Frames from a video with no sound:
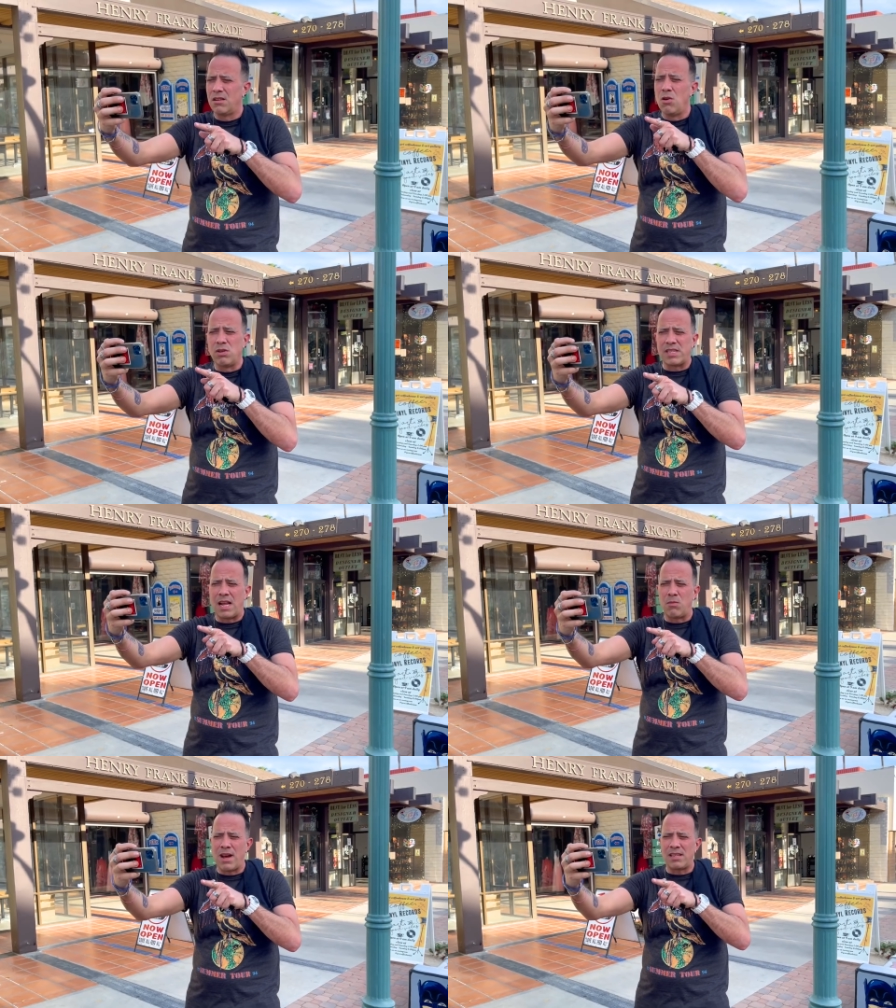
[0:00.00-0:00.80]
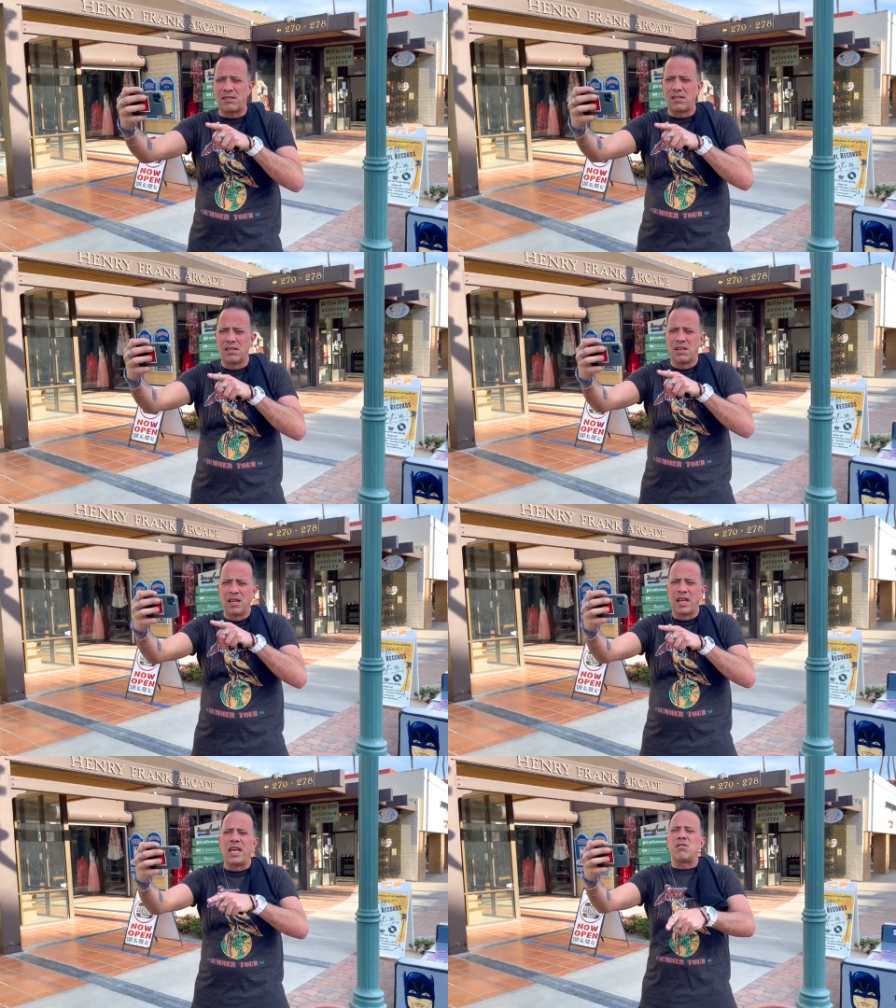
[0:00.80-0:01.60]
Who was Adam West?
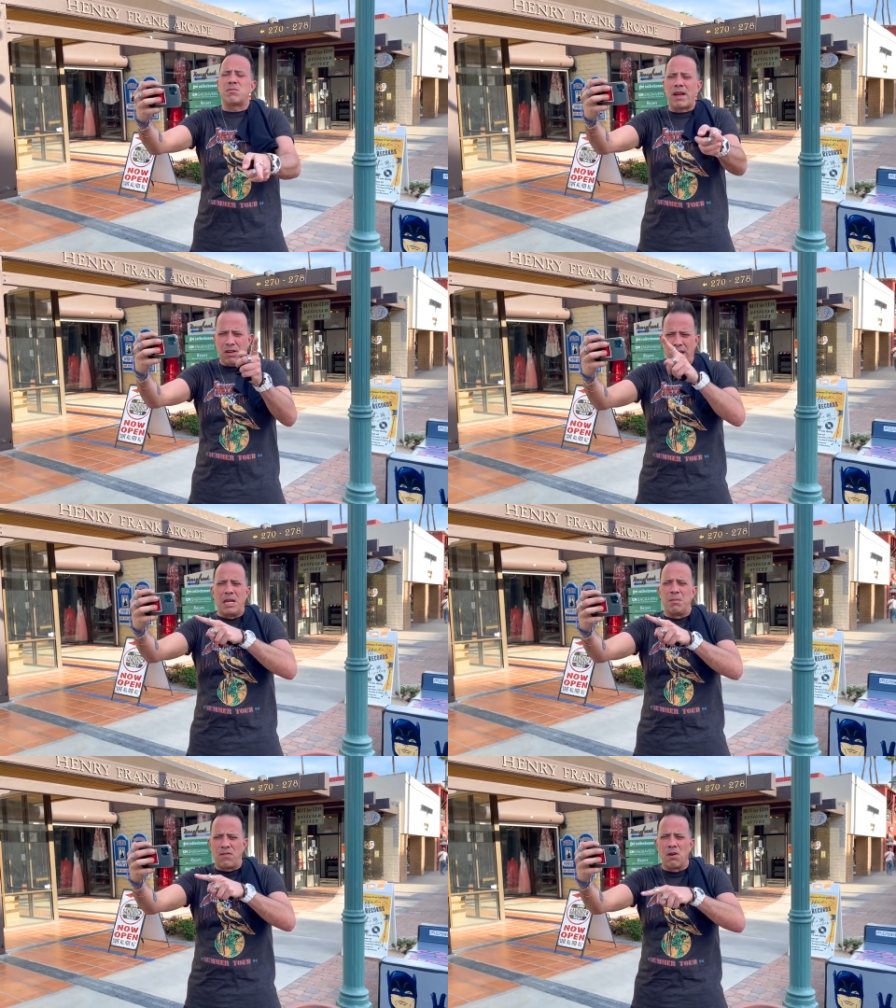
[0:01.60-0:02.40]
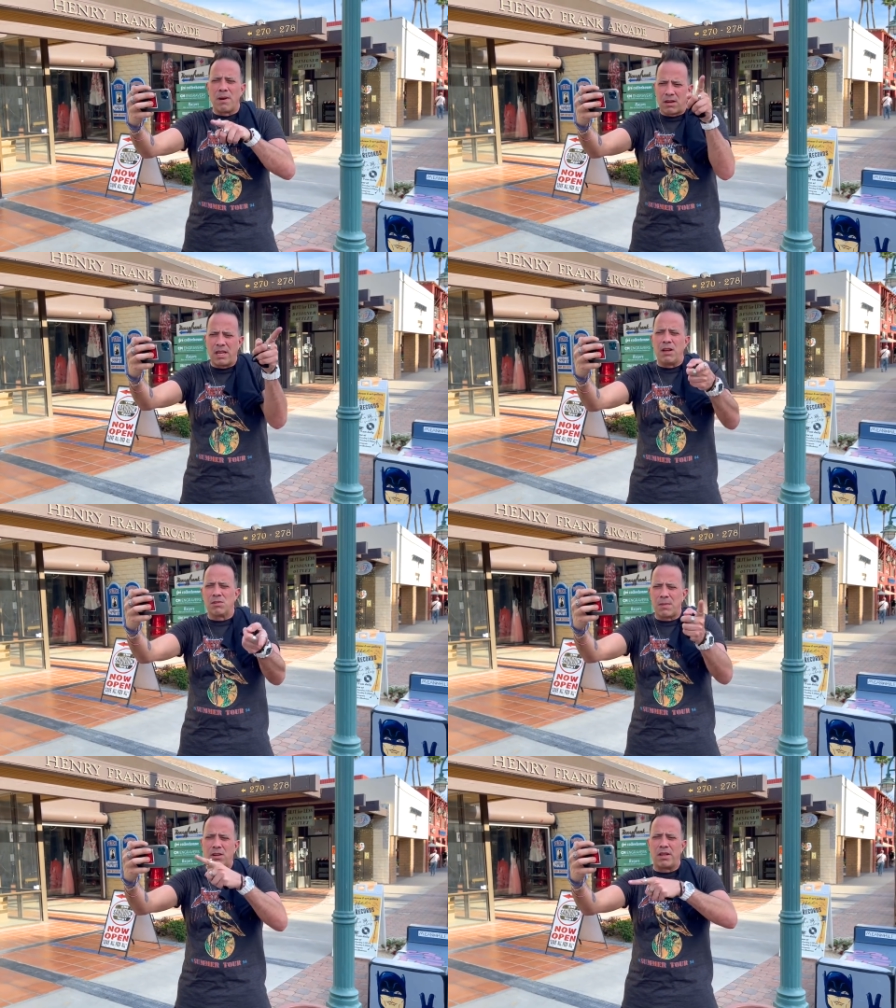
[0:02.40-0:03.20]
He was Michael Keaton before Michael Keaton
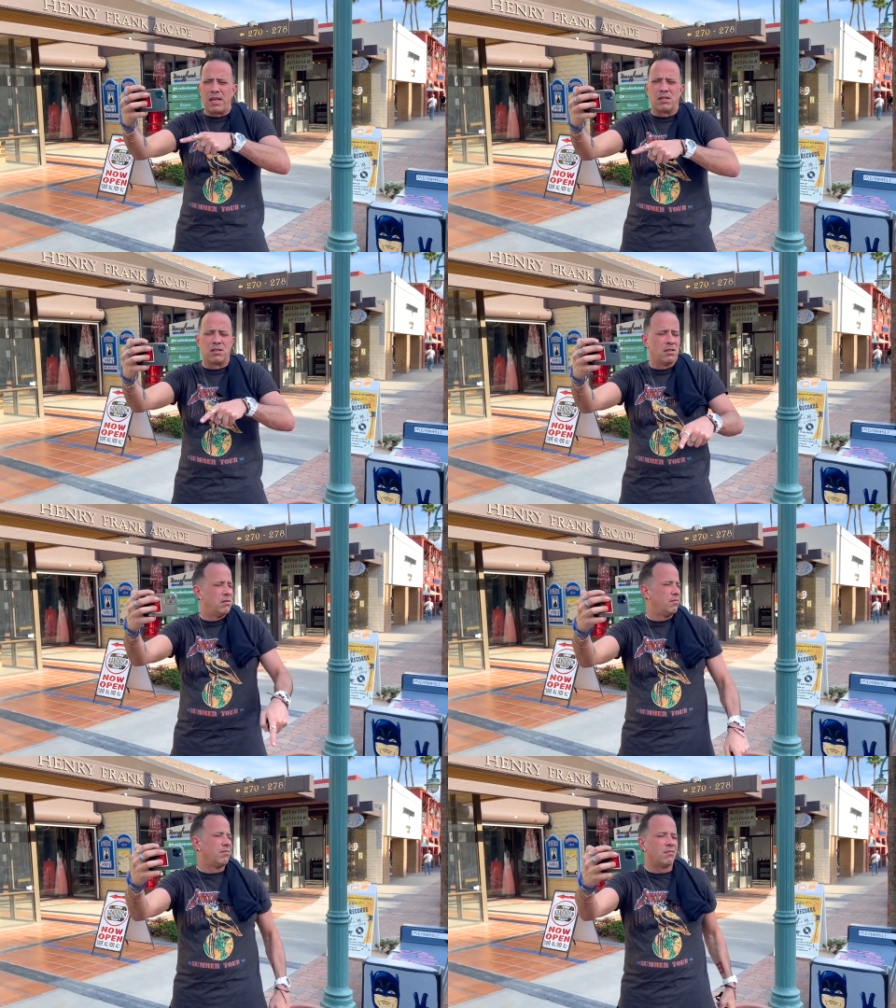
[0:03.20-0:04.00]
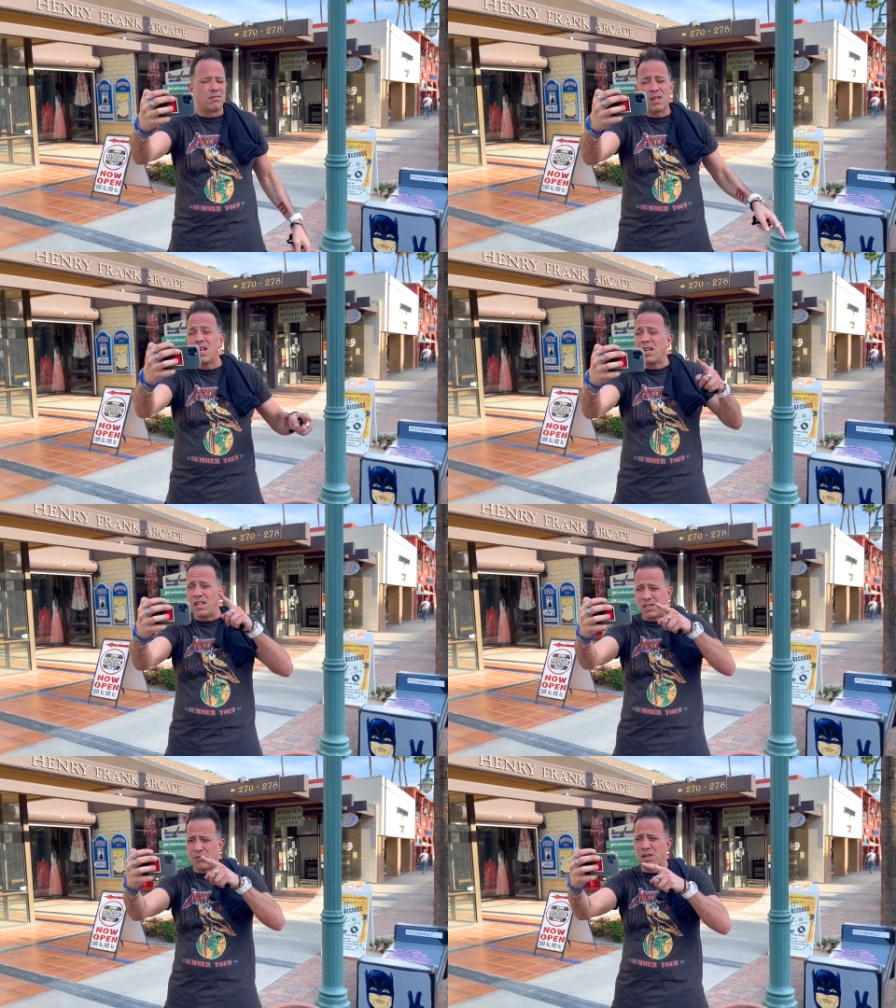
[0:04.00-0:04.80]
was Michael Keaton.
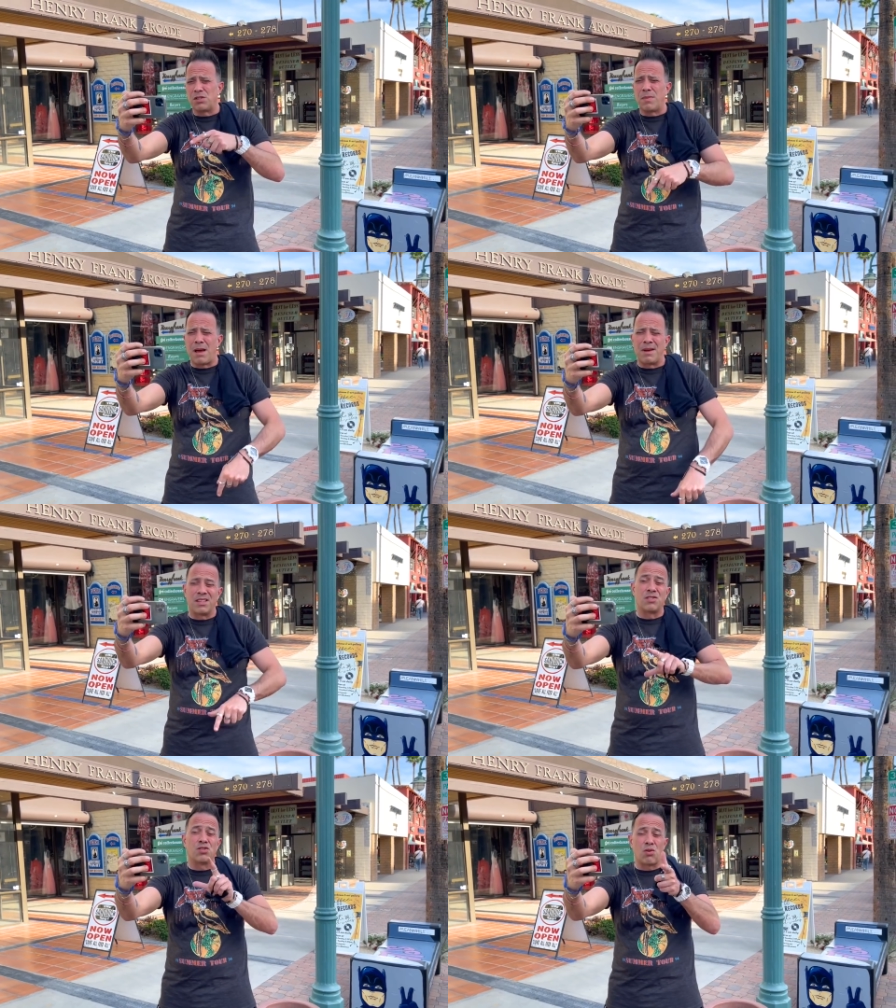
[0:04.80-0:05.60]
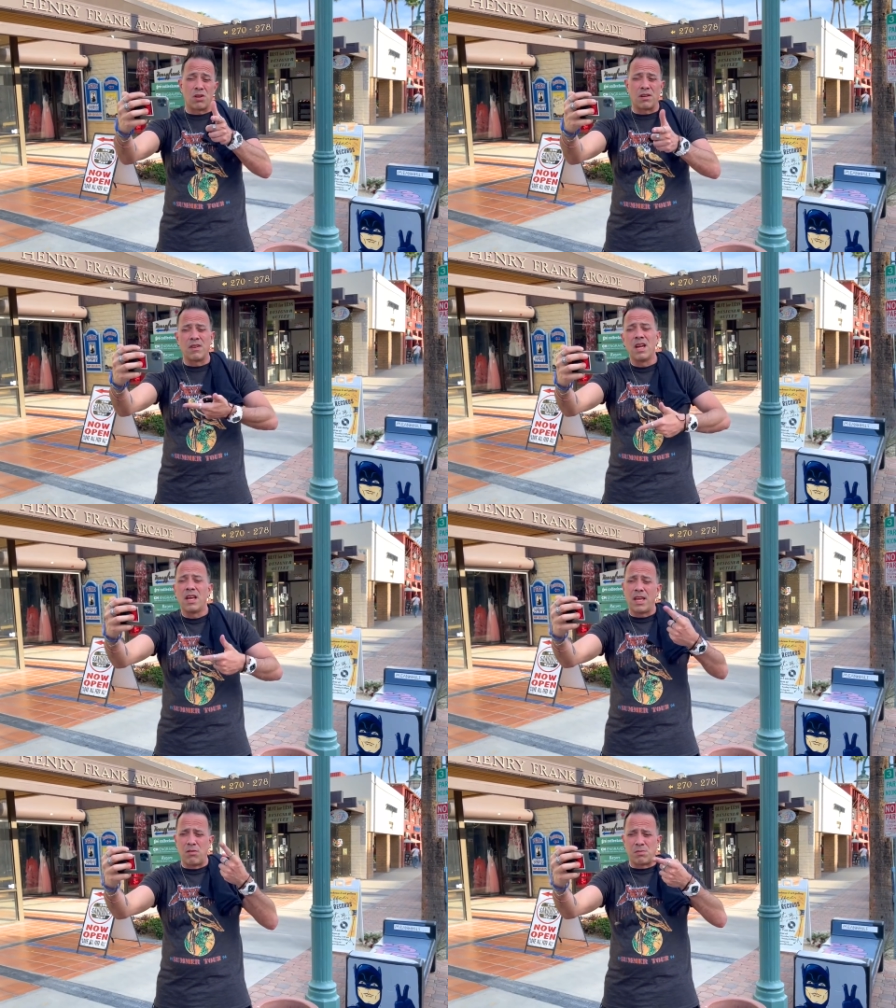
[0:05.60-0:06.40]
He's the original Batman, sort of.
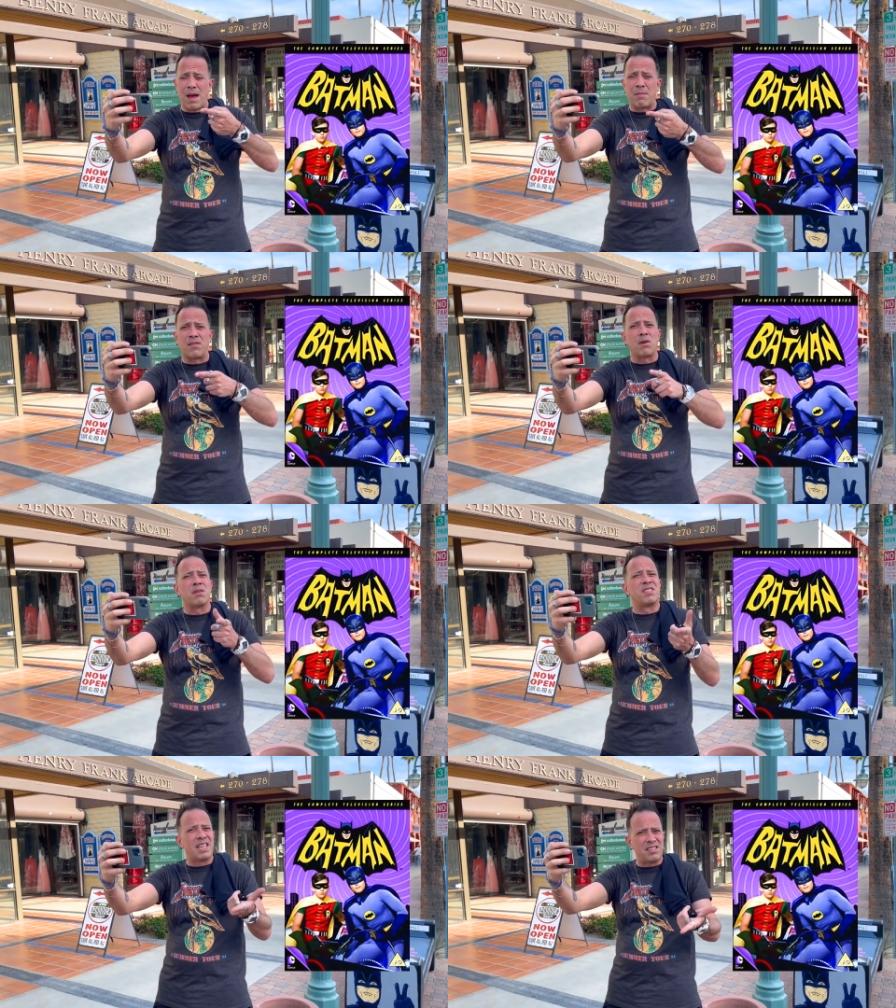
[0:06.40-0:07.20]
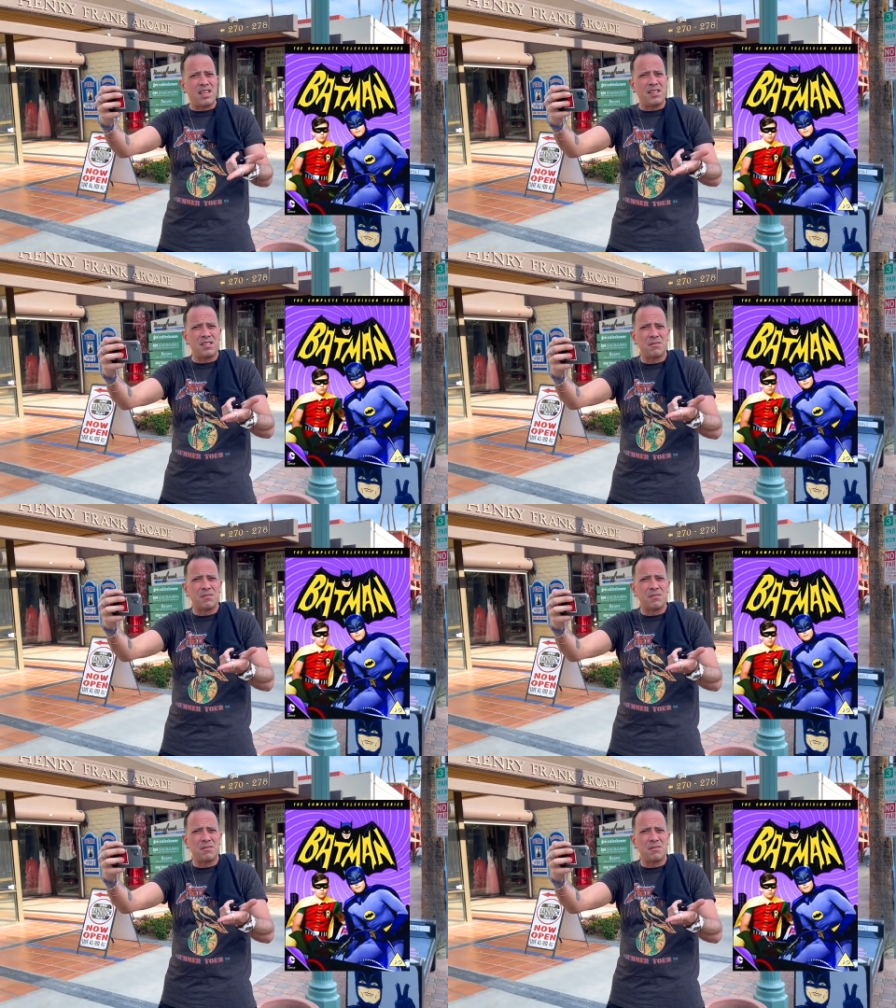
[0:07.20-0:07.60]
He was Batman from the 60s?